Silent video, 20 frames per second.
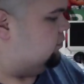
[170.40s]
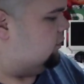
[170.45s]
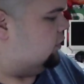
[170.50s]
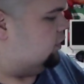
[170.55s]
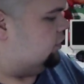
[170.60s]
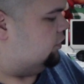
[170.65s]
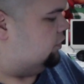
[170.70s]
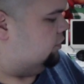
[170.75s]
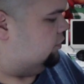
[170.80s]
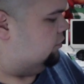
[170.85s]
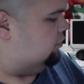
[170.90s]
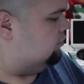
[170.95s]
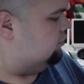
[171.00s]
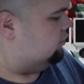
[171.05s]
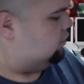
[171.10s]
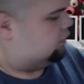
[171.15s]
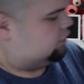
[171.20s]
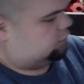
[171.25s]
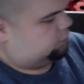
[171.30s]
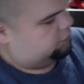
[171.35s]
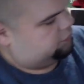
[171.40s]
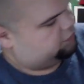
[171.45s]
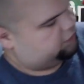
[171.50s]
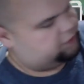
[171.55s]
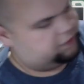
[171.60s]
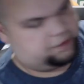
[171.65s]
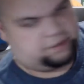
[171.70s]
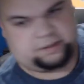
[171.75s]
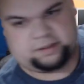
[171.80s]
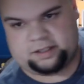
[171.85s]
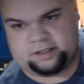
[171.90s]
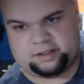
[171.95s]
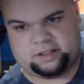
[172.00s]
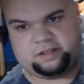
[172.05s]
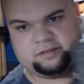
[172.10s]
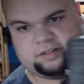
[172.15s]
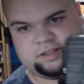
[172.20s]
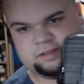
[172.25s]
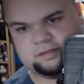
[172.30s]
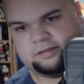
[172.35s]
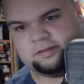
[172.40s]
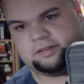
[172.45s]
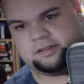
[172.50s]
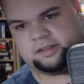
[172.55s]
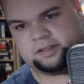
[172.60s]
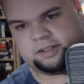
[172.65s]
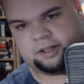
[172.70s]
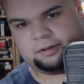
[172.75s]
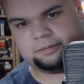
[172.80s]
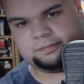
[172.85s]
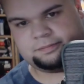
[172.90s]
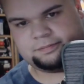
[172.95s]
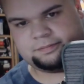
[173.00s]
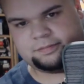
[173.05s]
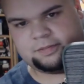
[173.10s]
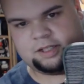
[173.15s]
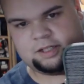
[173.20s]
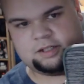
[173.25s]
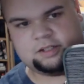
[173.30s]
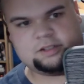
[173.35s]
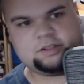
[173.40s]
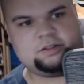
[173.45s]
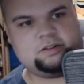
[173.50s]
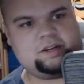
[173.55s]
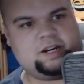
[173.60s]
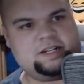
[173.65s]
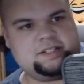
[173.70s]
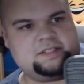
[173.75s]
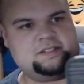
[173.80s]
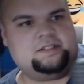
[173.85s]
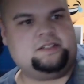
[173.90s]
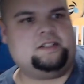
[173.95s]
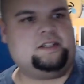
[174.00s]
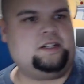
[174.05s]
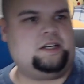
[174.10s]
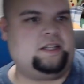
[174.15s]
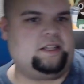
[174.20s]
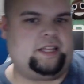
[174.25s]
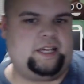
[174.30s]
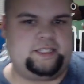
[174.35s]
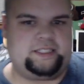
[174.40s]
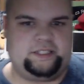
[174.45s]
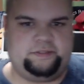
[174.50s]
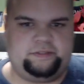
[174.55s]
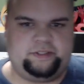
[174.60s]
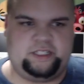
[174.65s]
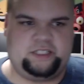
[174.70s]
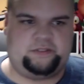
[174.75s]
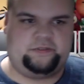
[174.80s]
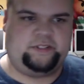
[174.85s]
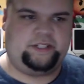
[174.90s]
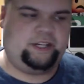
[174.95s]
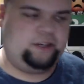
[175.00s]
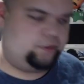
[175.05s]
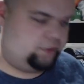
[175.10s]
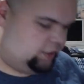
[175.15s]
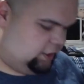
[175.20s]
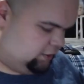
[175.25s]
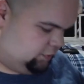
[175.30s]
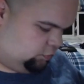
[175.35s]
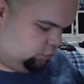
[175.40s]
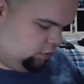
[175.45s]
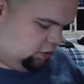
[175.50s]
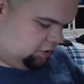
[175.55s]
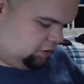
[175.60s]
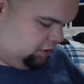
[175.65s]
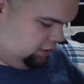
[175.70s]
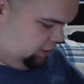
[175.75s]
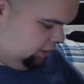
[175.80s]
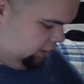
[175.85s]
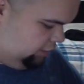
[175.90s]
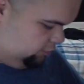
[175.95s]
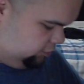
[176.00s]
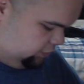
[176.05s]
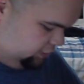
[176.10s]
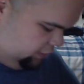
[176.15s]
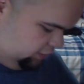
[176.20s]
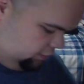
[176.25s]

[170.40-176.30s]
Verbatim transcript: shoot, it looks really nice. I love it. So cool, guys. That's it for this video. Thanks for watching. I will see